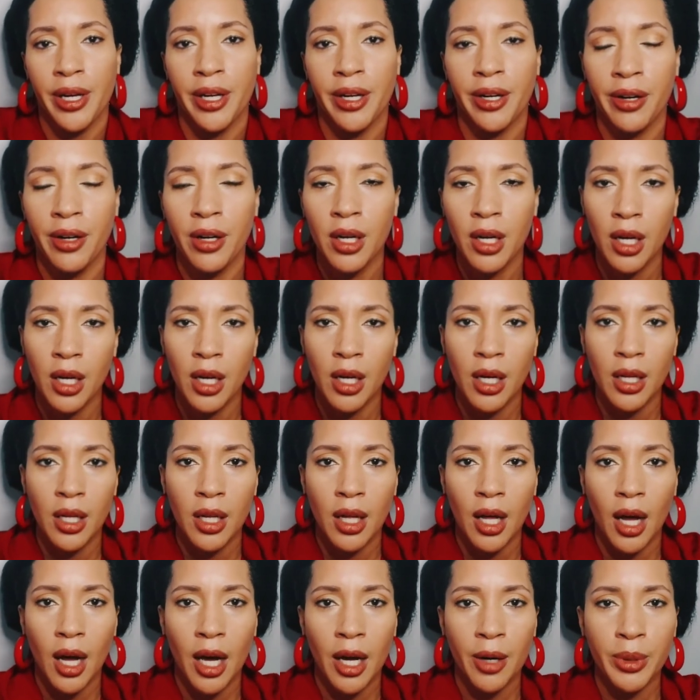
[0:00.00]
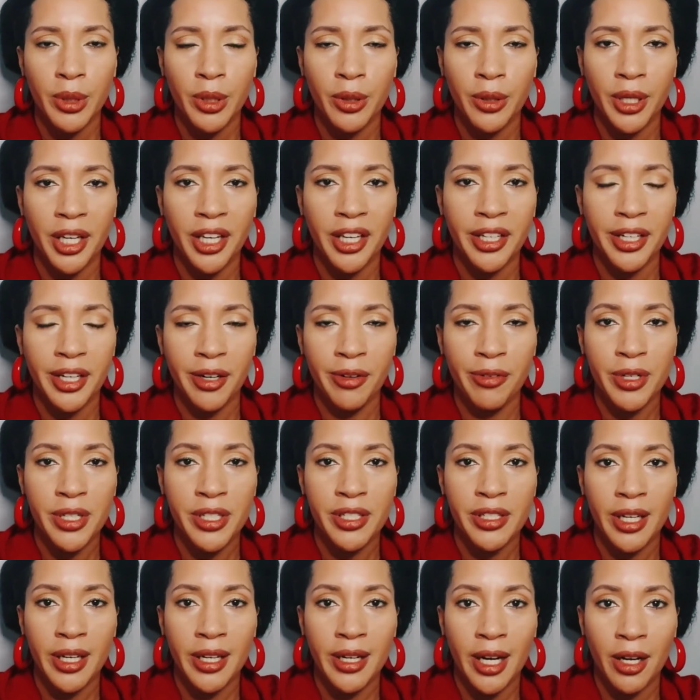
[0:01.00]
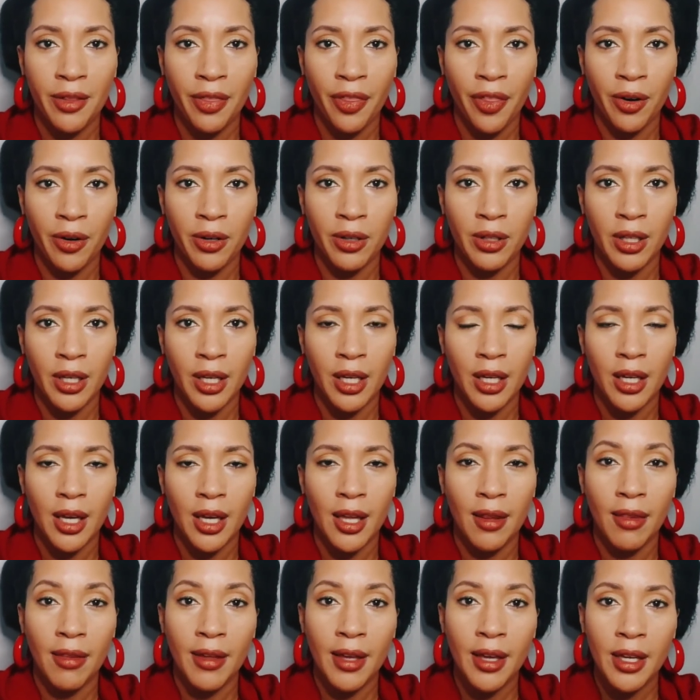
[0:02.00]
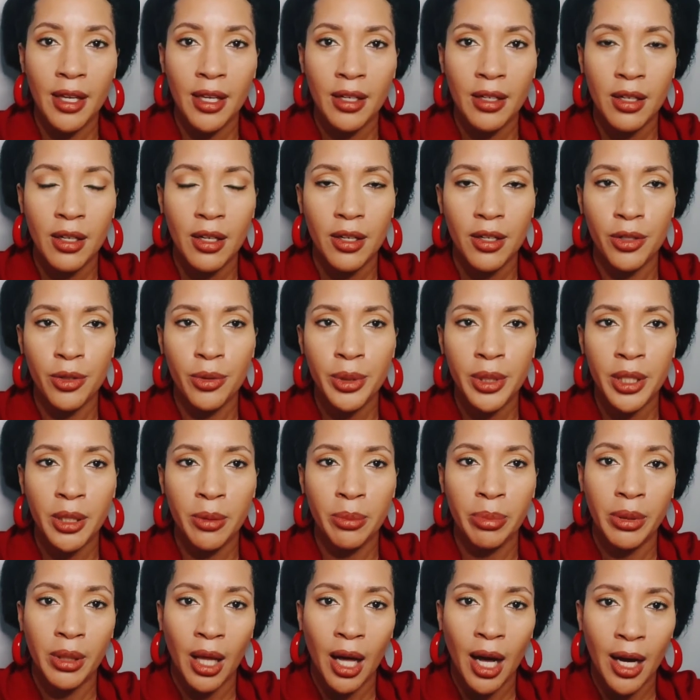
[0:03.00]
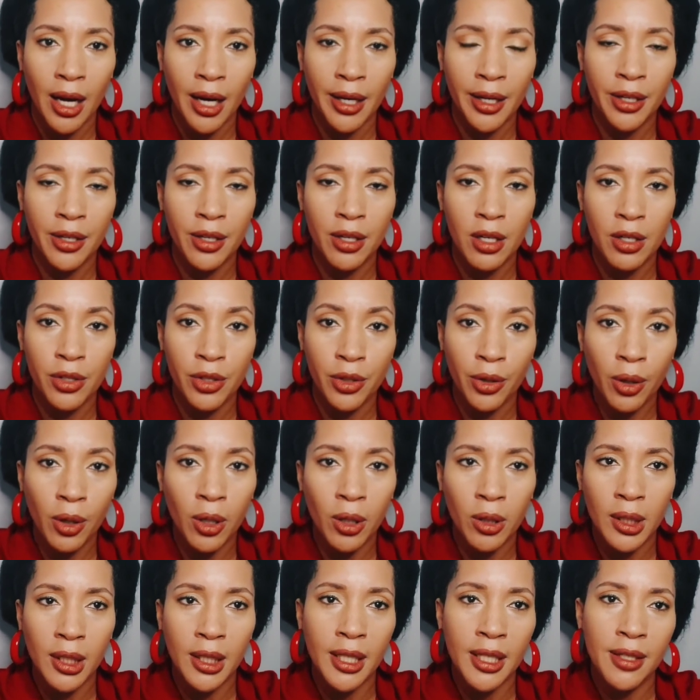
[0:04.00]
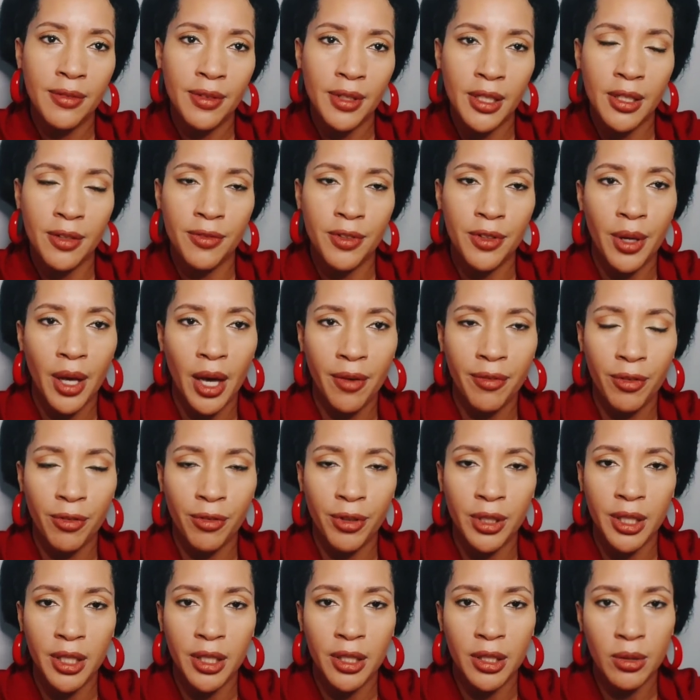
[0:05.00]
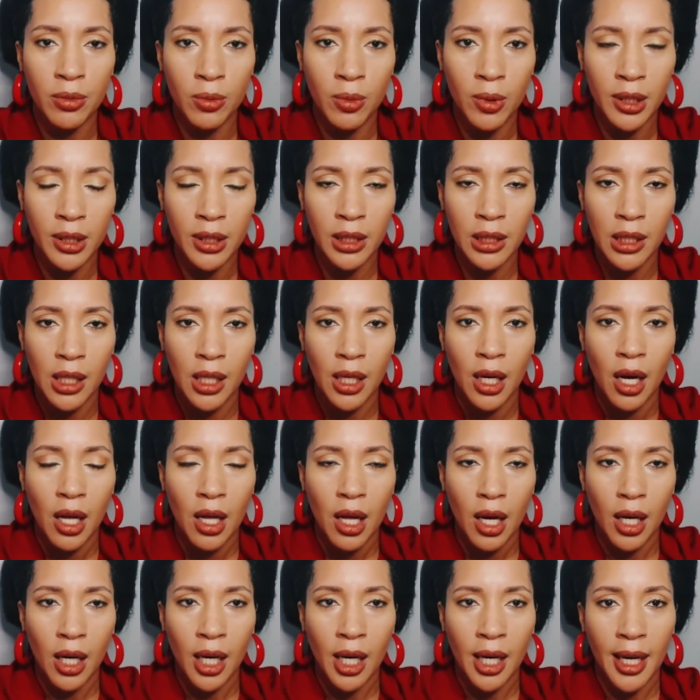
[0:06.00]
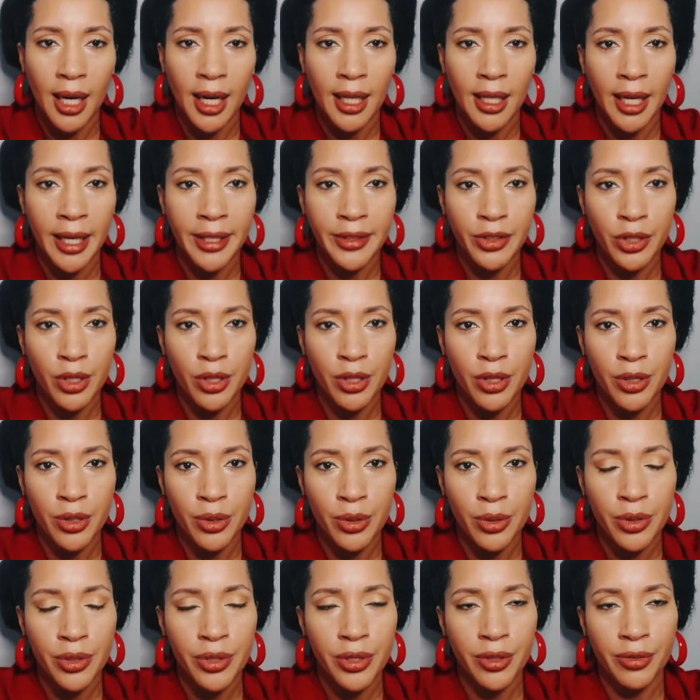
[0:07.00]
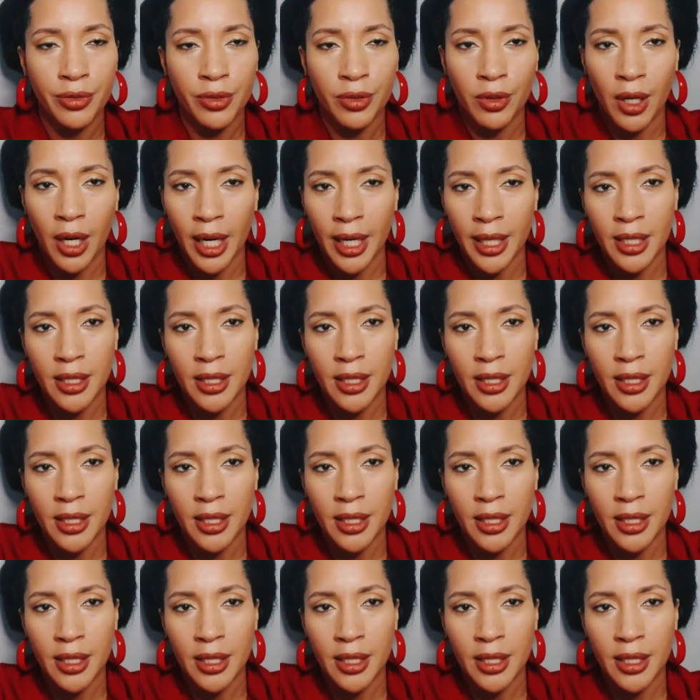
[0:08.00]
I would go ahead and rinse that out thoroughly, and then you can apply your own leave-in if you have a really good one. I like to use a variety of different stuff.